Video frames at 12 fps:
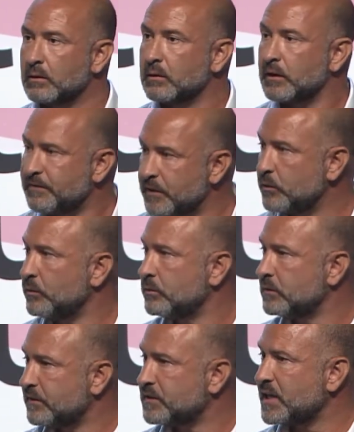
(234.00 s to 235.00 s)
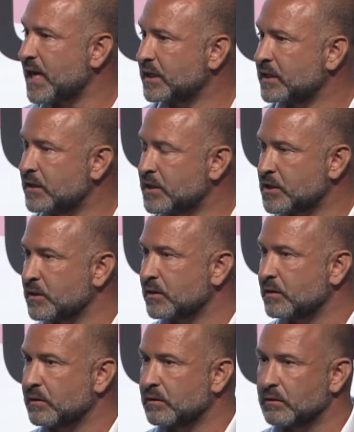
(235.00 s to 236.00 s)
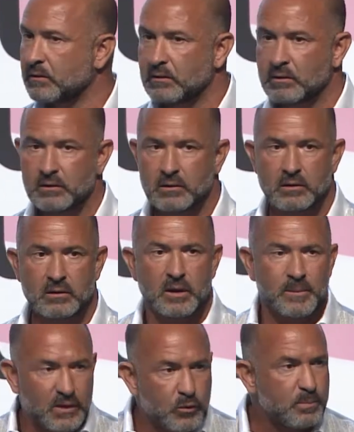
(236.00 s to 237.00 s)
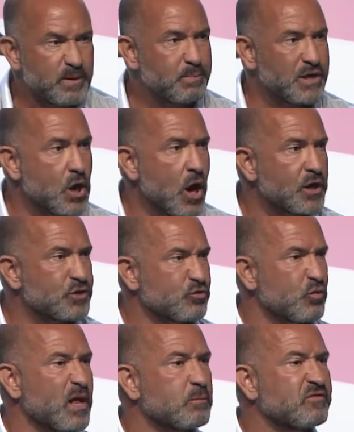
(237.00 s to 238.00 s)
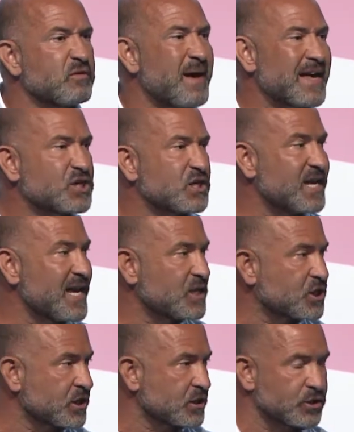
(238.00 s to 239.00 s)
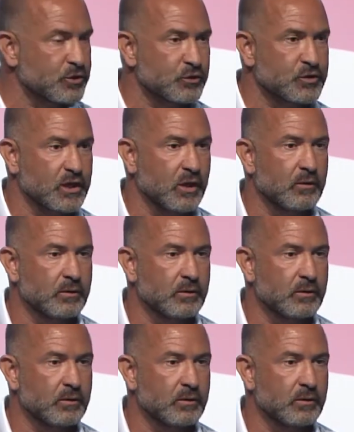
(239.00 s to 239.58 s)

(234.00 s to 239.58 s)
if you lived in that condition? I mean, it would be beyond your realm of imagination to do so.